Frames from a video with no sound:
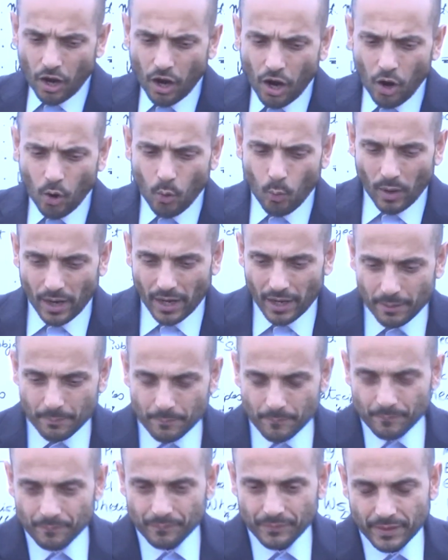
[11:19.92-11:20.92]
oh,
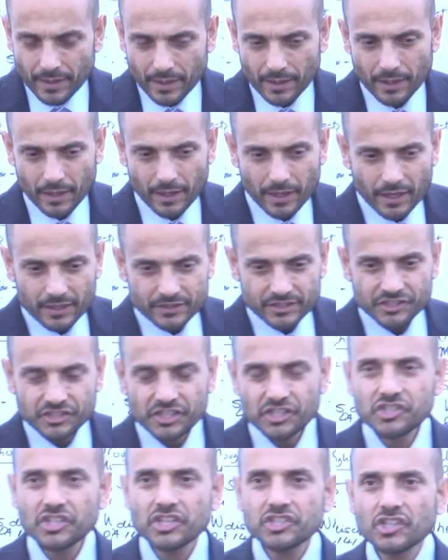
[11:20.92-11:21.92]
um, this
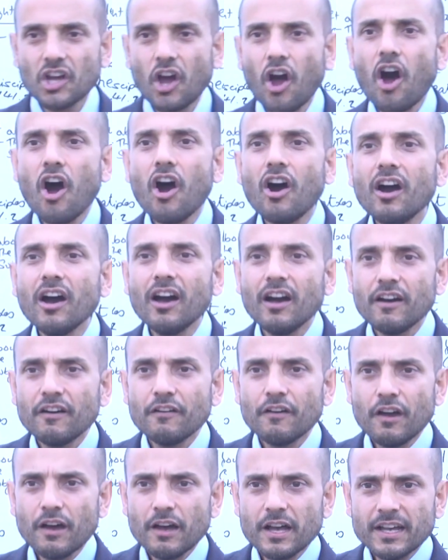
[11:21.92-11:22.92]
is just our
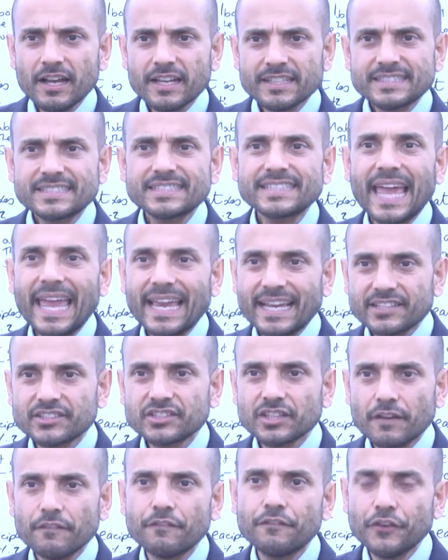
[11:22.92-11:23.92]

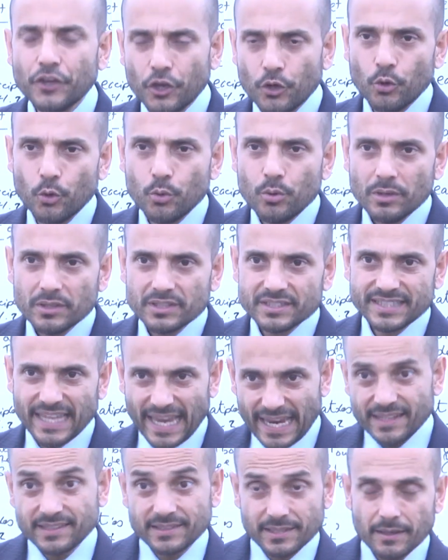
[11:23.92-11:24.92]
sex view,
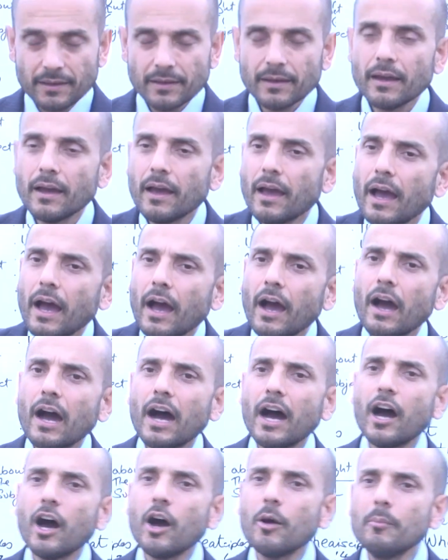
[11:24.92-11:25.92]
sect,
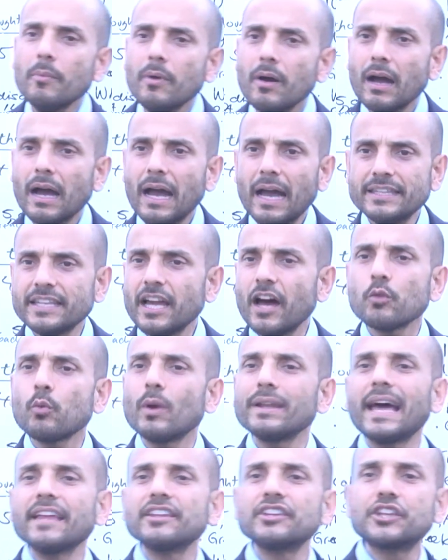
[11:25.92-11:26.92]
um, and the other
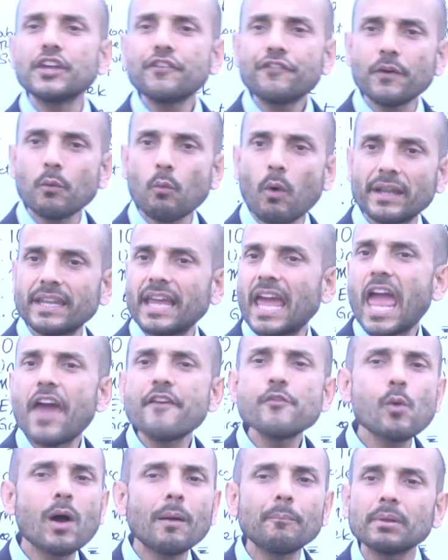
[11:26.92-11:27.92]
one had a different one.
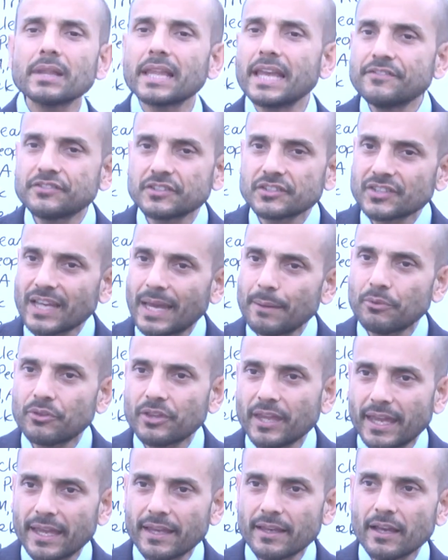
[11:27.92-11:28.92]
Everyone believes the same
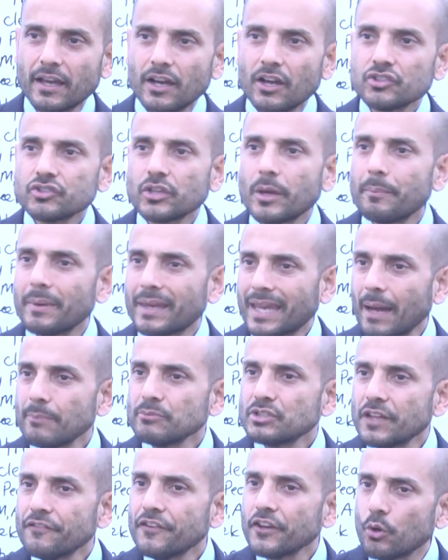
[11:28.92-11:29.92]
thing. So it
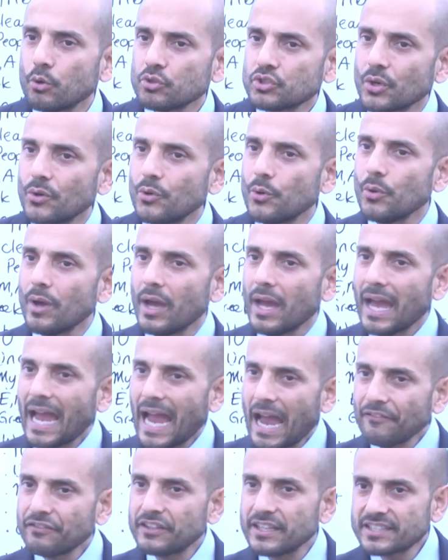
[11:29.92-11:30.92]
becomes difficult to
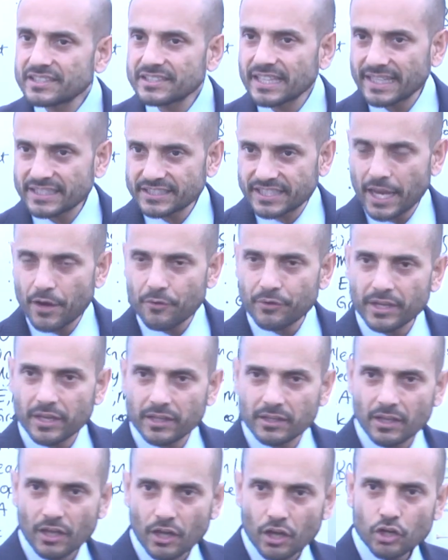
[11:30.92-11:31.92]
have this
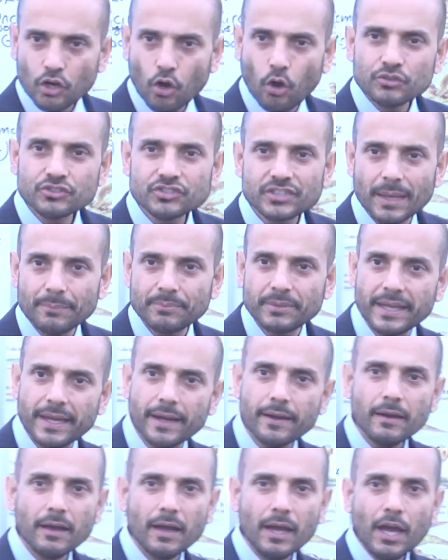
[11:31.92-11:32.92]
sectarian concept
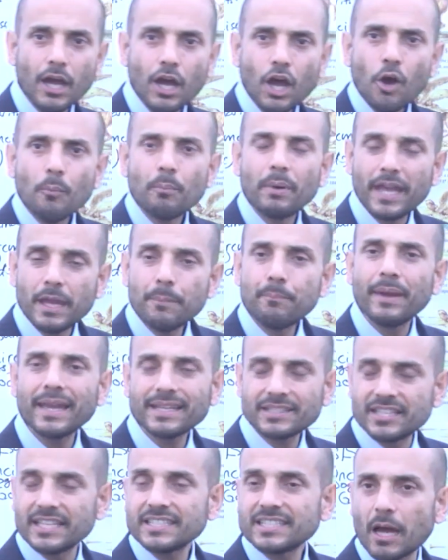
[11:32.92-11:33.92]
here. But he
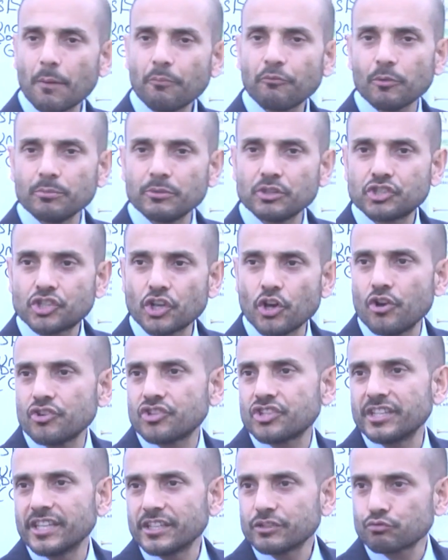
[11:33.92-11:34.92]
picked this up from the
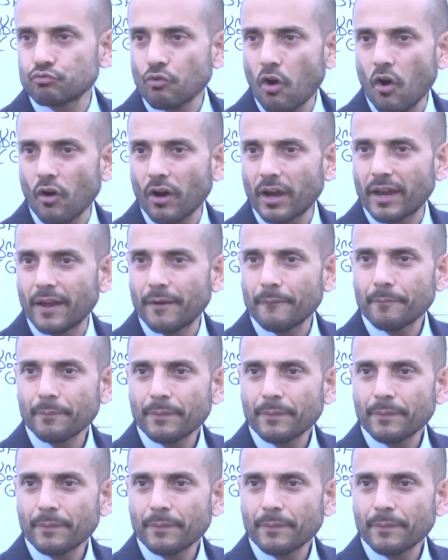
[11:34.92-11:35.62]
church and it's wrong.